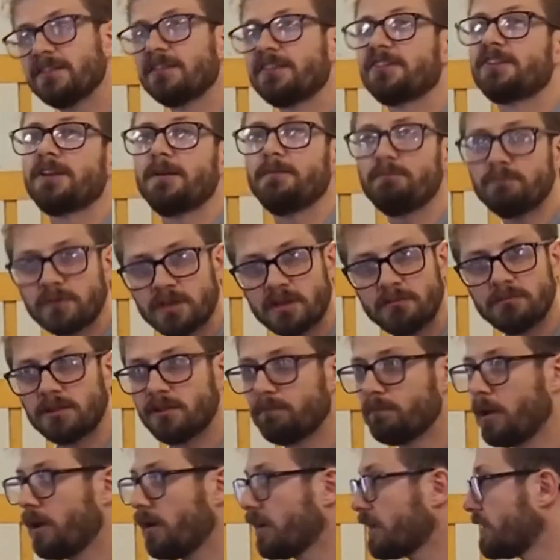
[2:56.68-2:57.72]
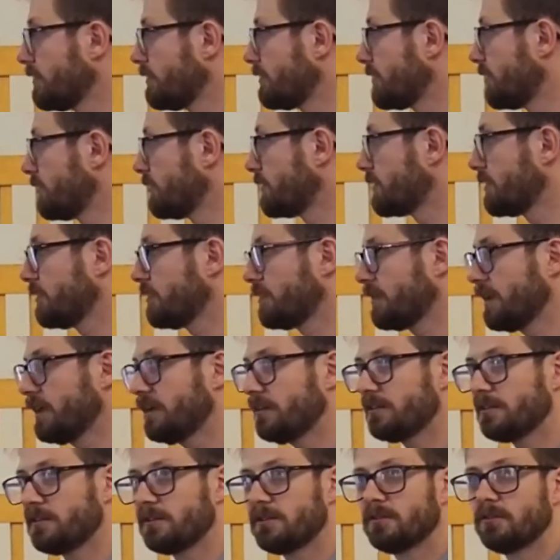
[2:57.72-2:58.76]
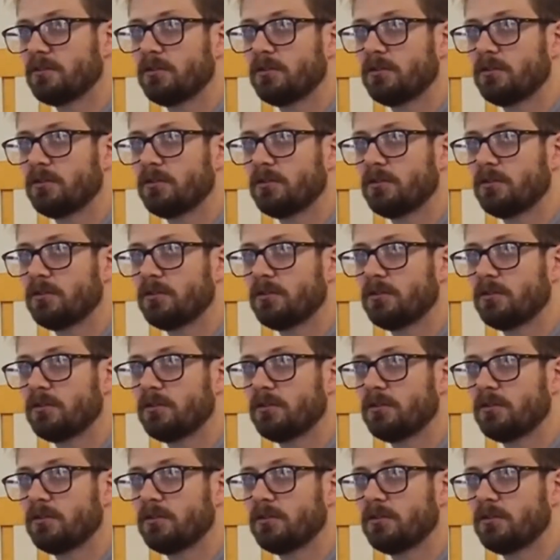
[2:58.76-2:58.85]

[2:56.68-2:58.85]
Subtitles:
the symptoms of Parkinson's disease,